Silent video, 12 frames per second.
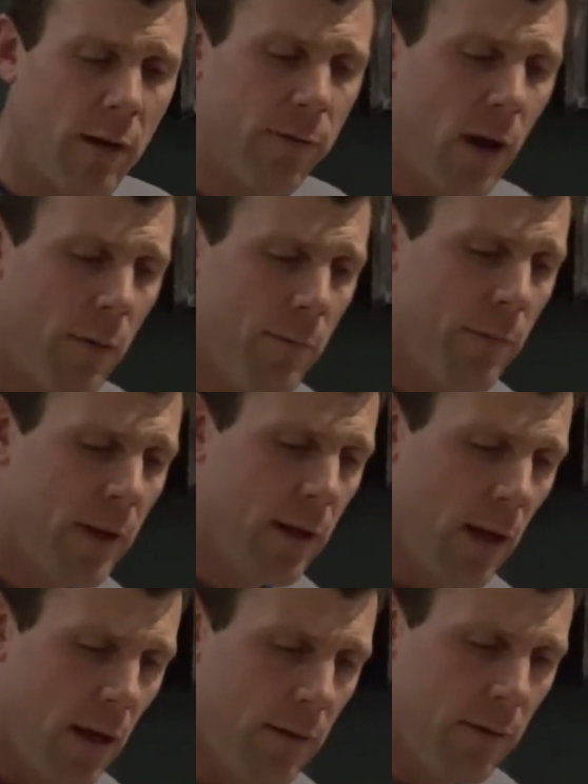off from the
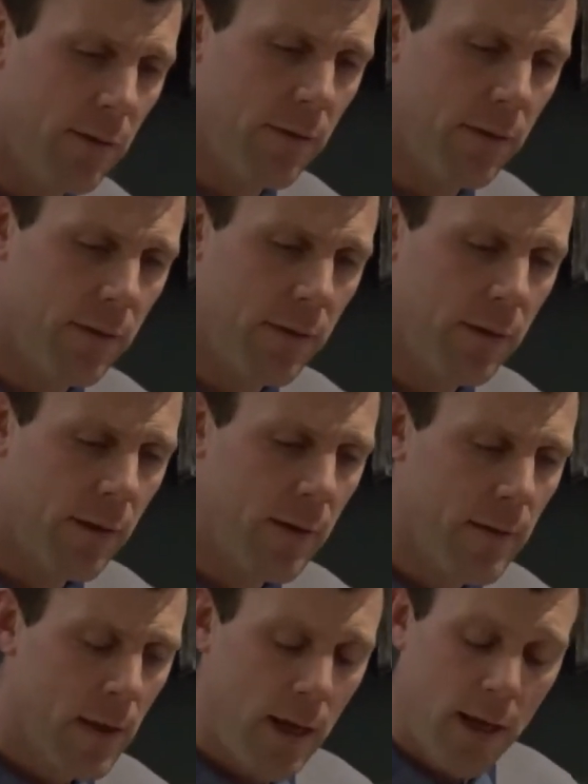land.
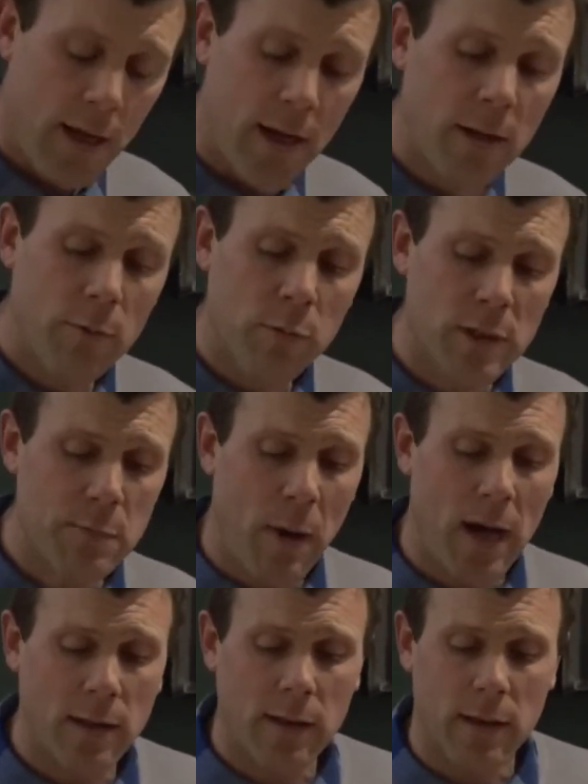It was
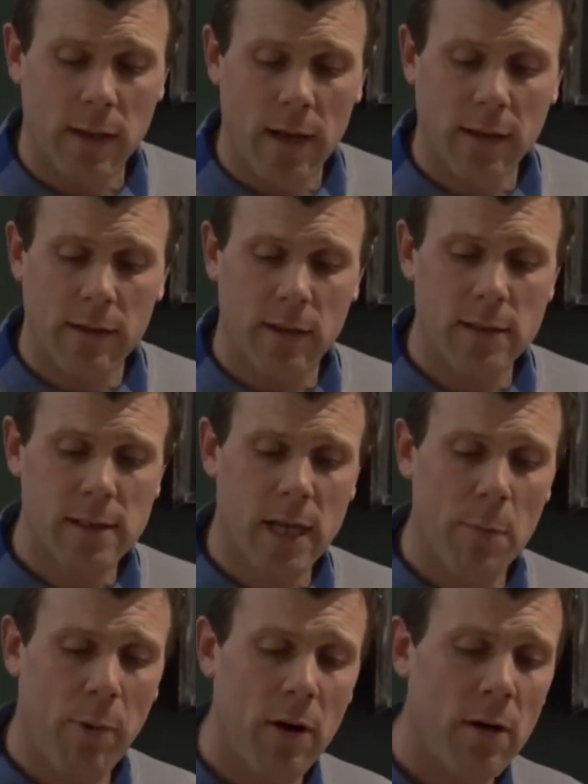part that acted
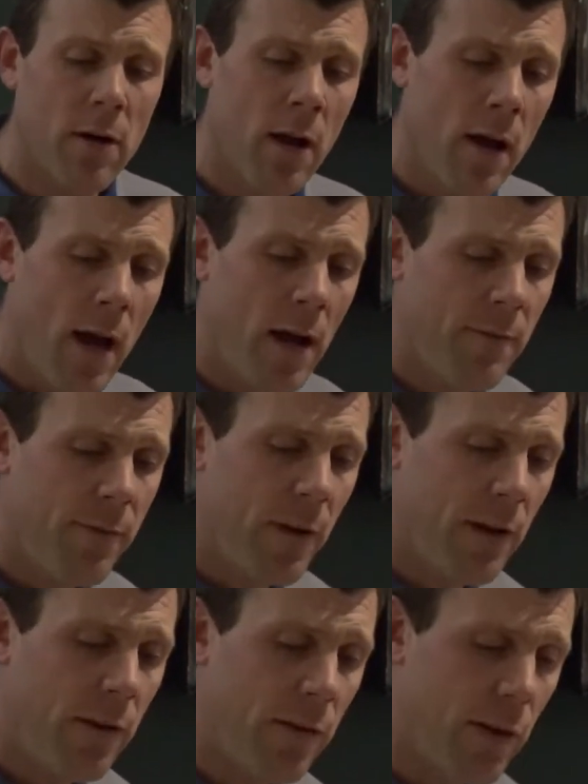skipper, and
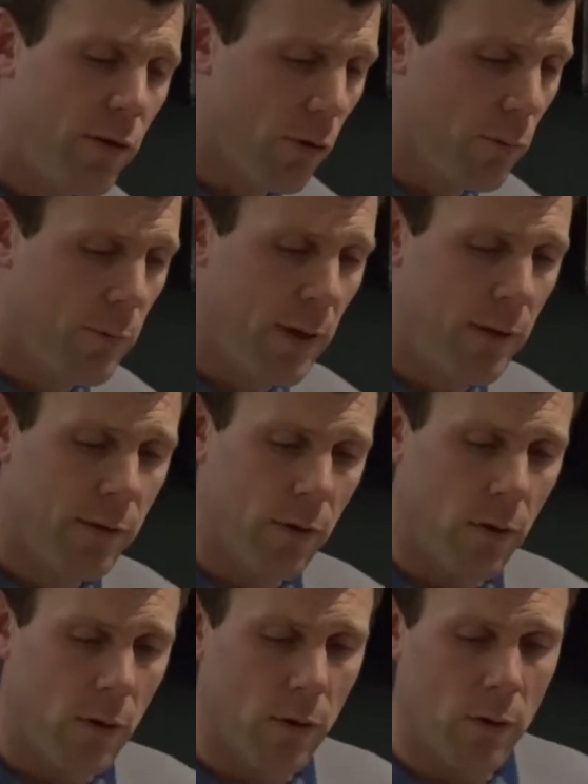fish it should be
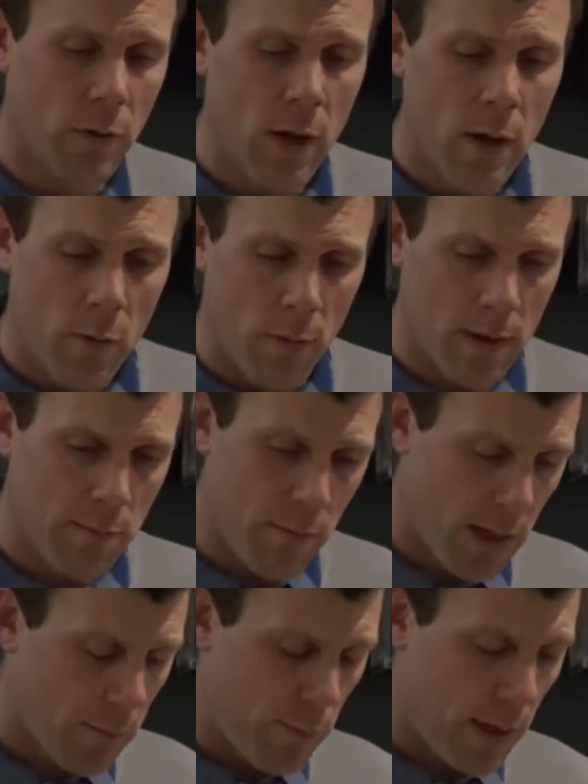so. One
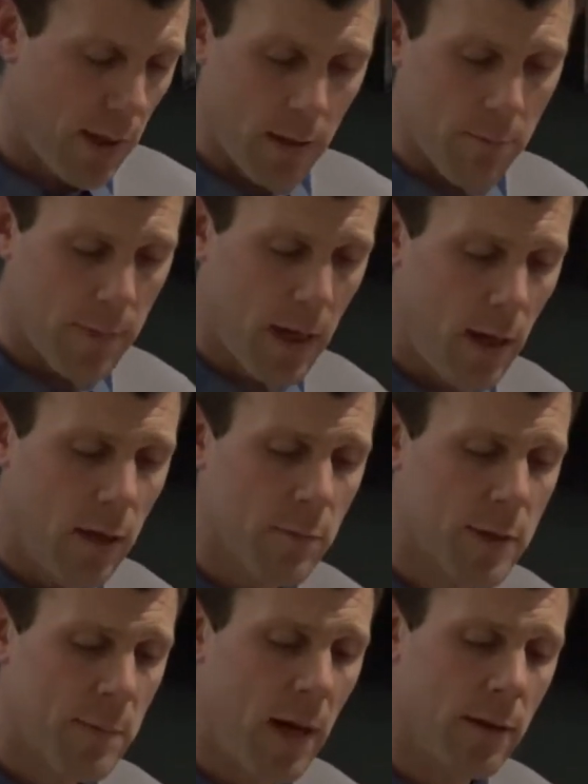mate became the
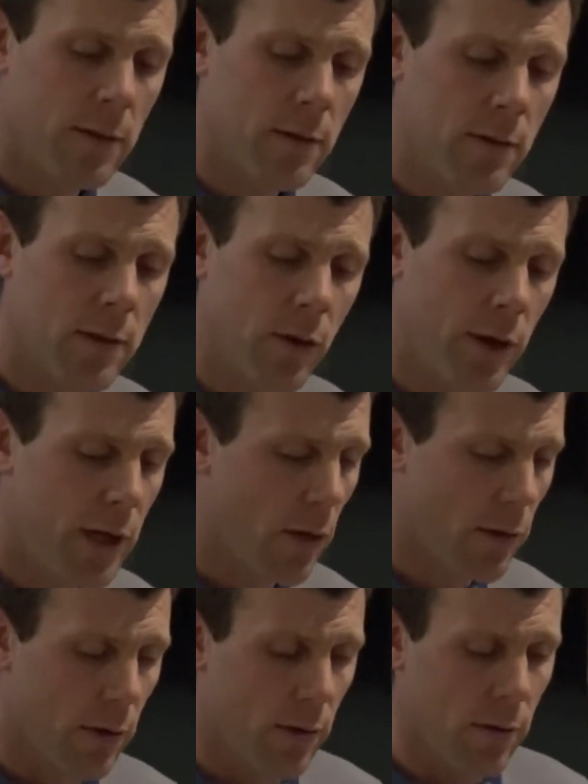helmsman, so the
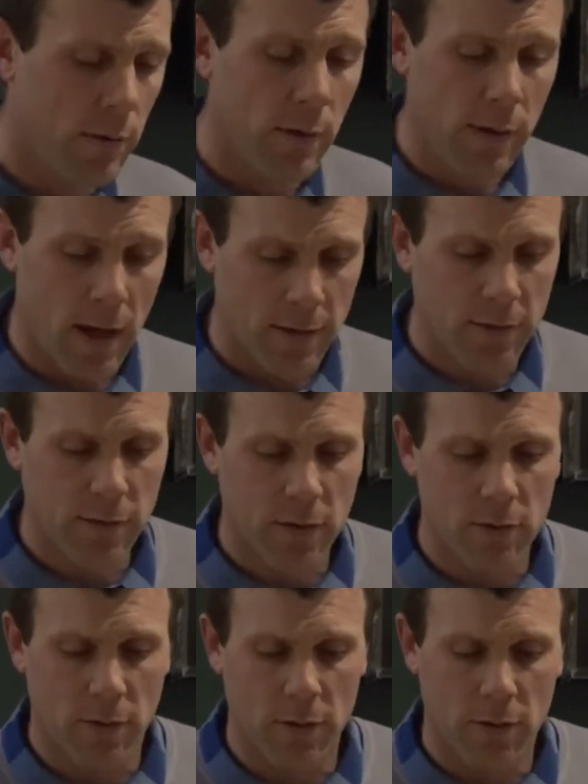other had
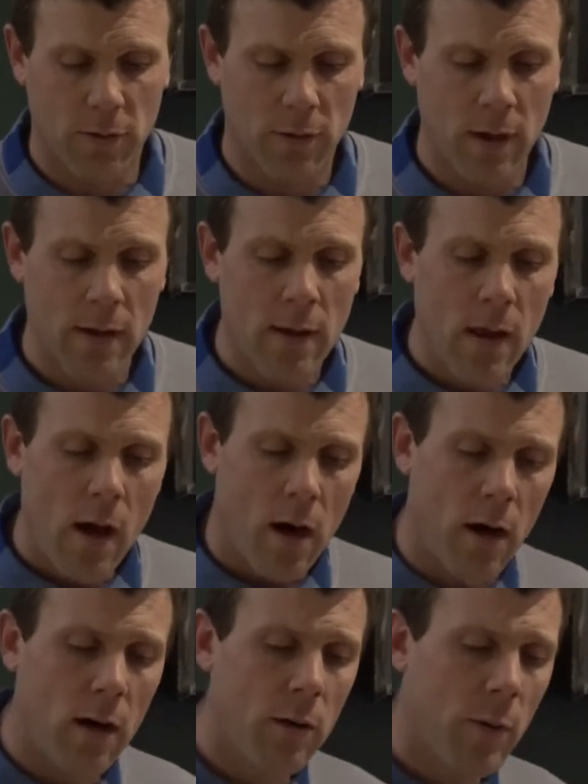to row.
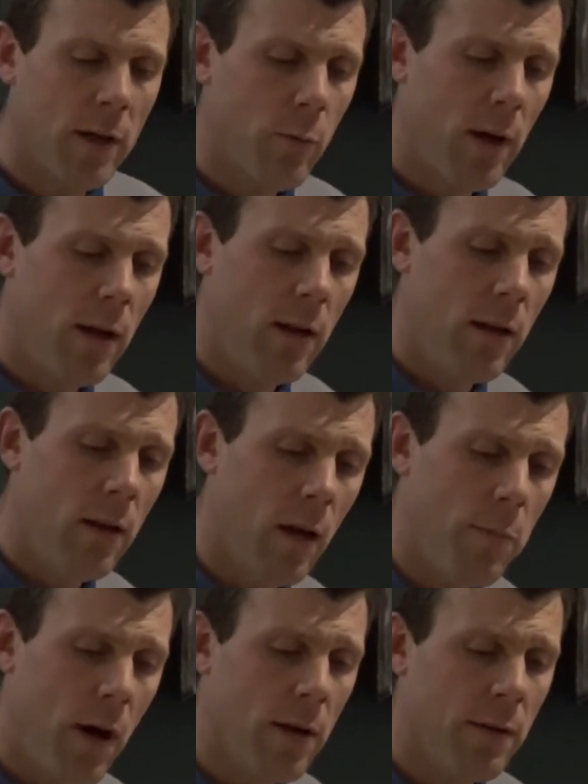All went well
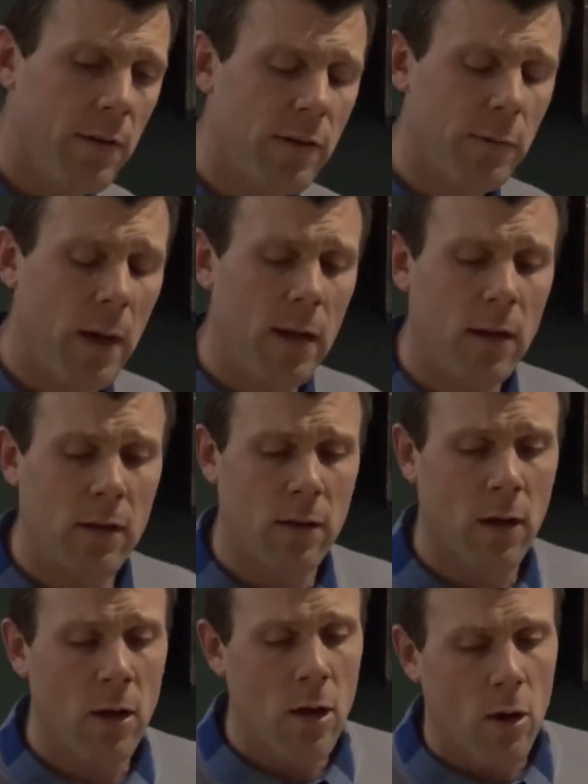upon the swell,
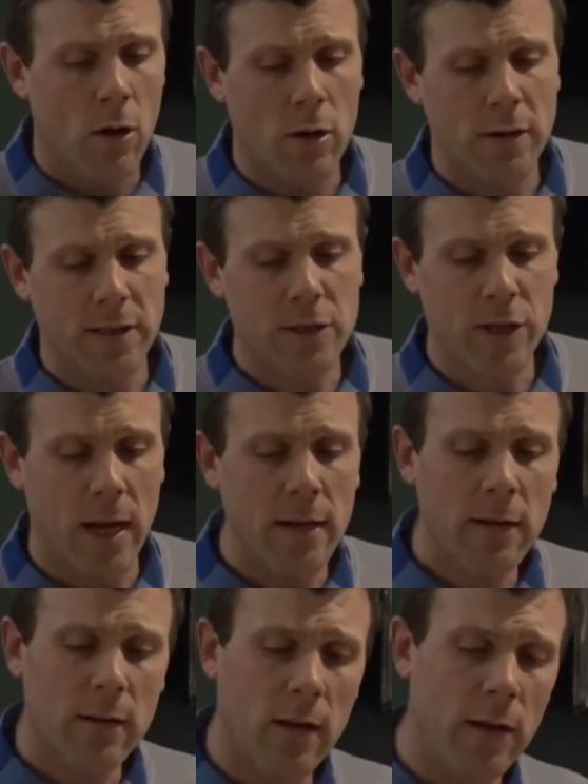o'er the
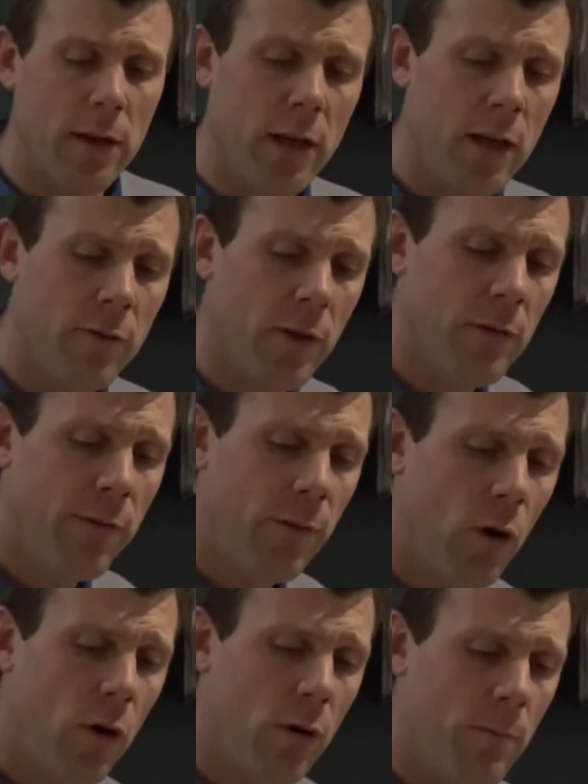gentle heaving
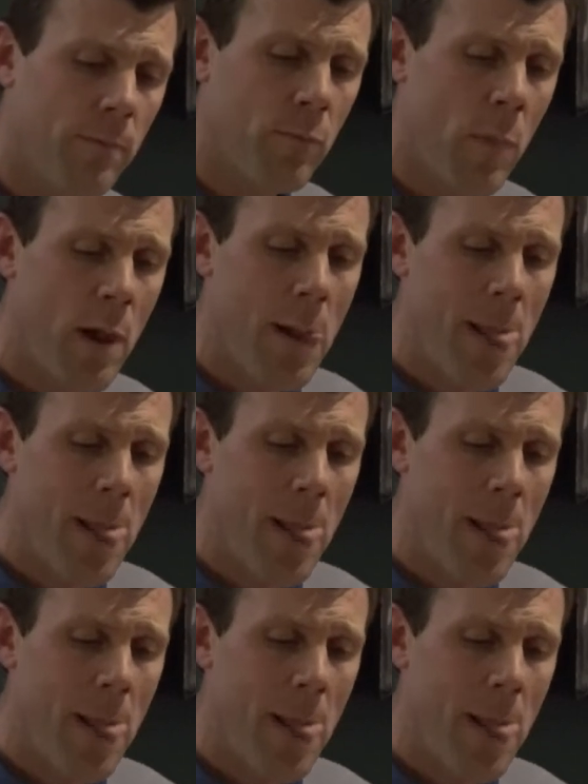foam,